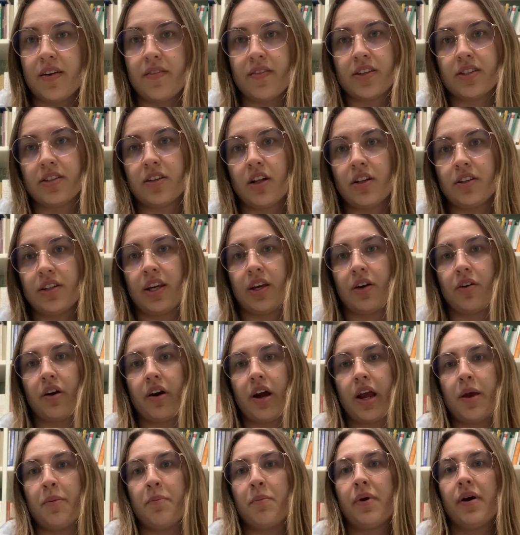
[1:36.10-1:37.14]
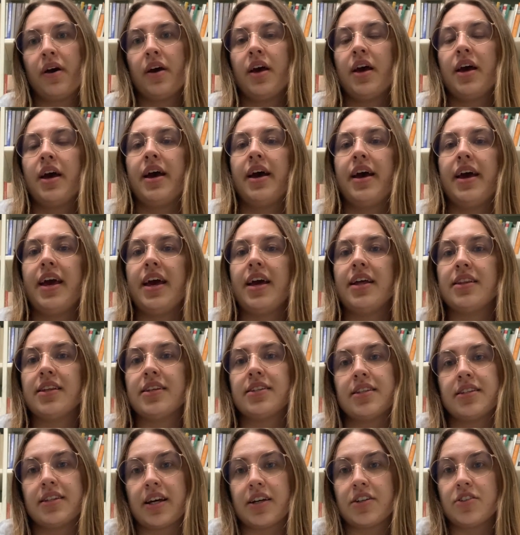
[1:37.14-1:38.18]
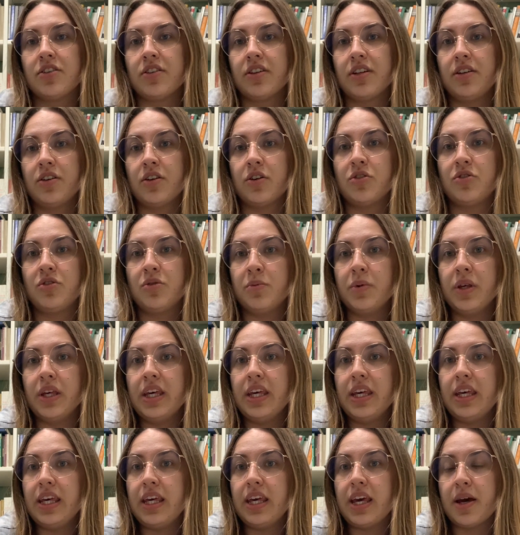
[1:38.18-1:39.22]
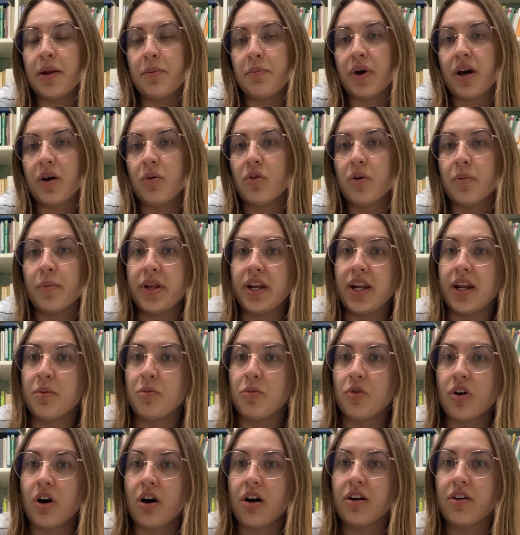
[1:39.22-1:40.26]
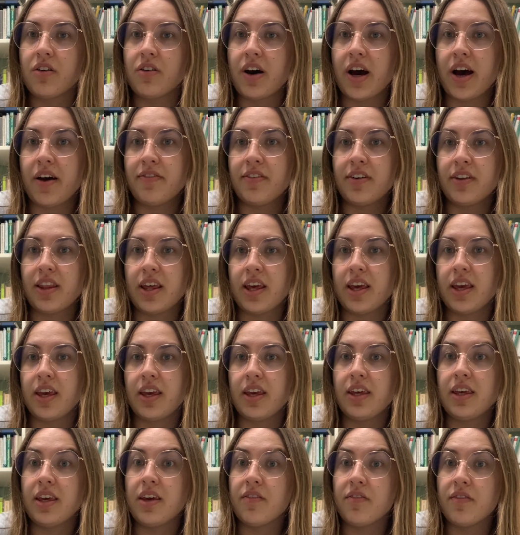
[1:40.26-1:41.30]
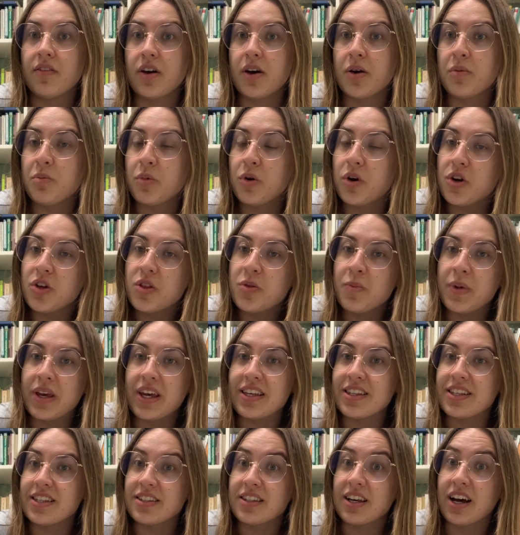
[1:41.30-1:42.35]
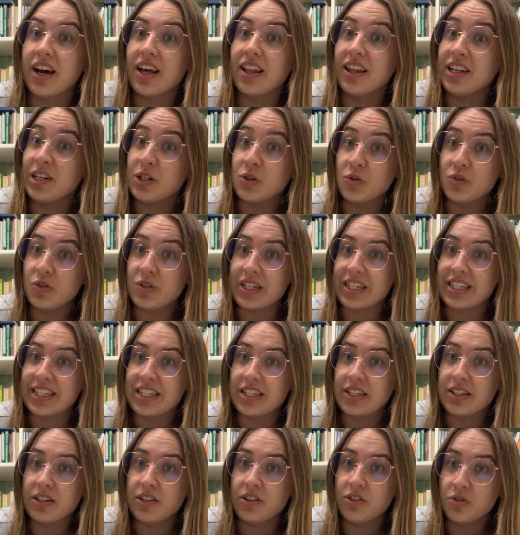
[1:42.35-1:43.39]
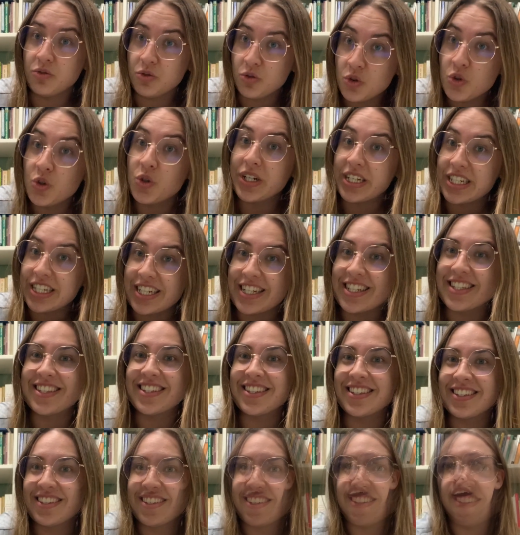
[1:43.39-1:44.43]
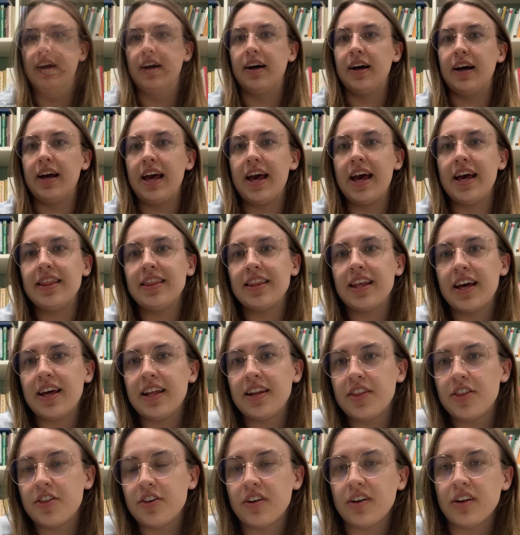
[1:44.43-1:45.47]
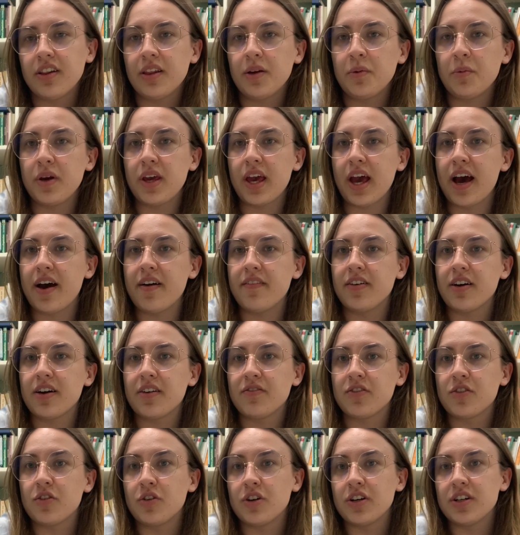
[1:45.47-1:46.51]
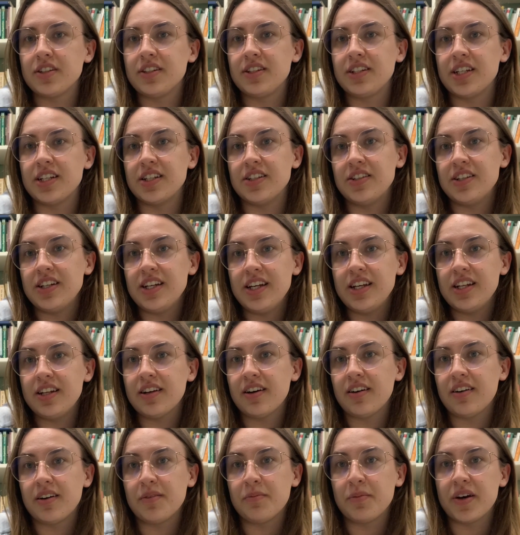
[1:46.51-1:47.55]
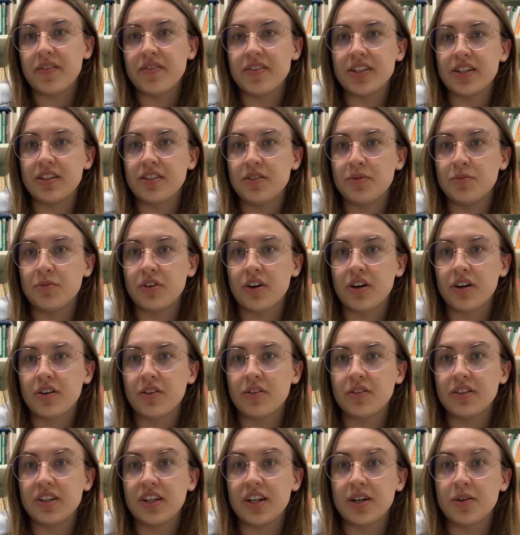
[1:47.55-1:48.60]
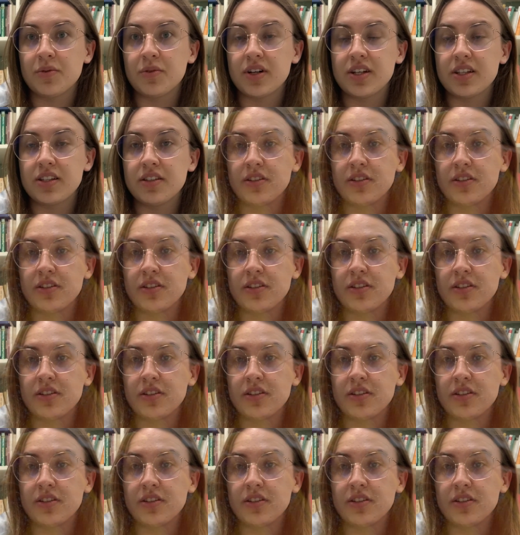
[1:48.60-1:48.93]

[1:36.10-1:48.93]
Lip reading: a salty crepe. And this is actually known to be eaten by women in Morocco after they give birth because it's highly nutritious. And then thirdly, we have, of course, tagine. On my visit to Morocco, there was